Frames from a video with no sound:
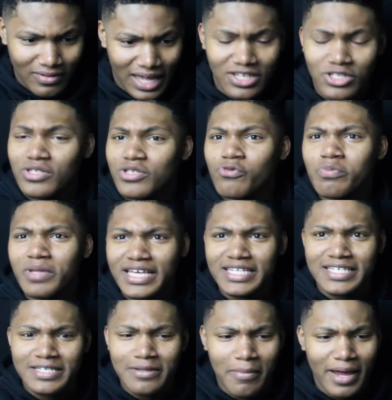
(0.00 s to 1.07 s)
Like
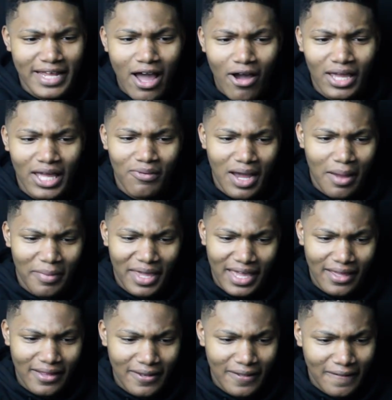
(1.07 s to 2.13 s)
suplexing somebody. Y'all get what I mean.